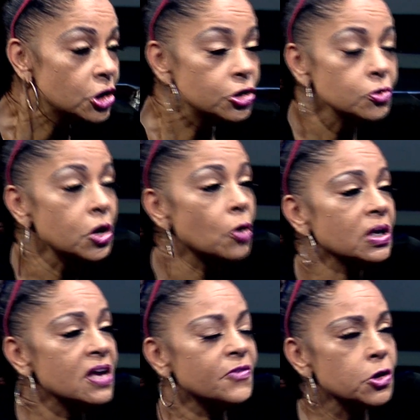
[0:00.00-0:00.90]
You don't
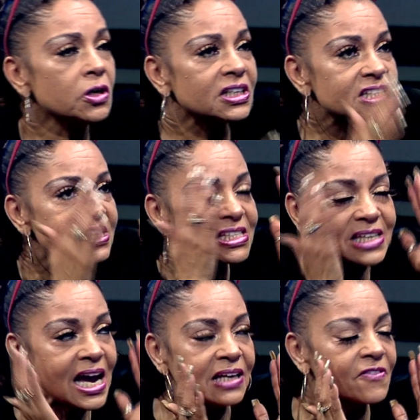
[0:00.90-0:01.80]
even, you're in a
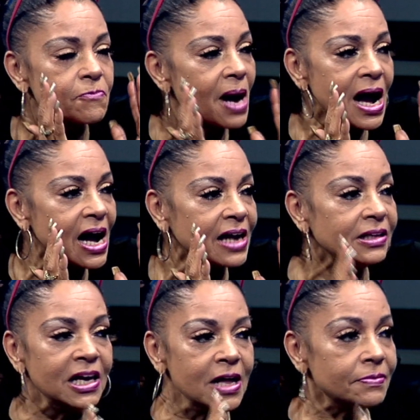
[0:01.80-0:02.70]
state of mind
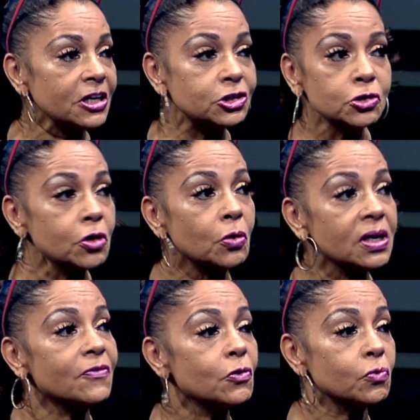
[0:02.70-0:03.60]
that you don't
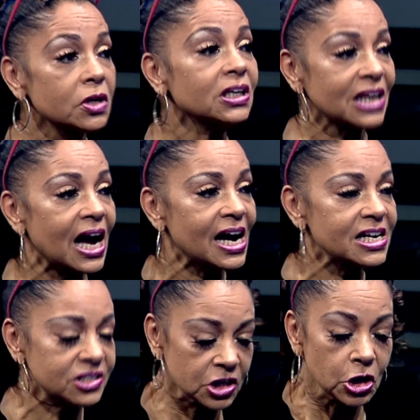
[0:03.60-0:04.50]
even
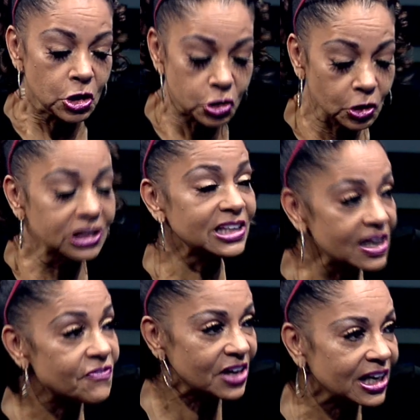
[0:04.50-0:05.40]
realize you're
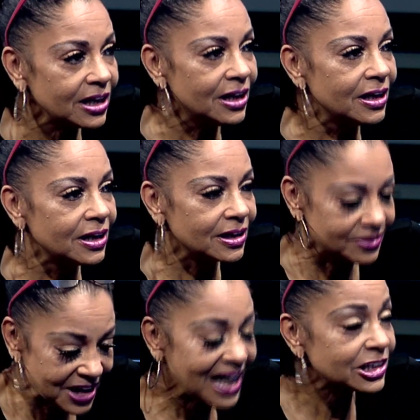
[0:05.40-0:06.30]
living
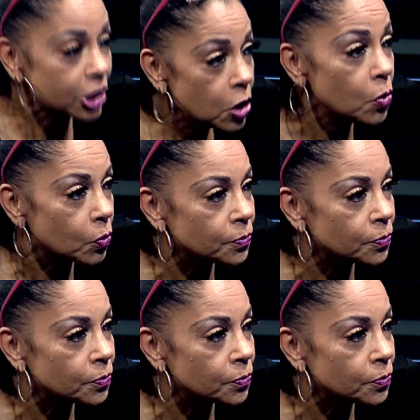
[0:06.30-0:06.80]
that low.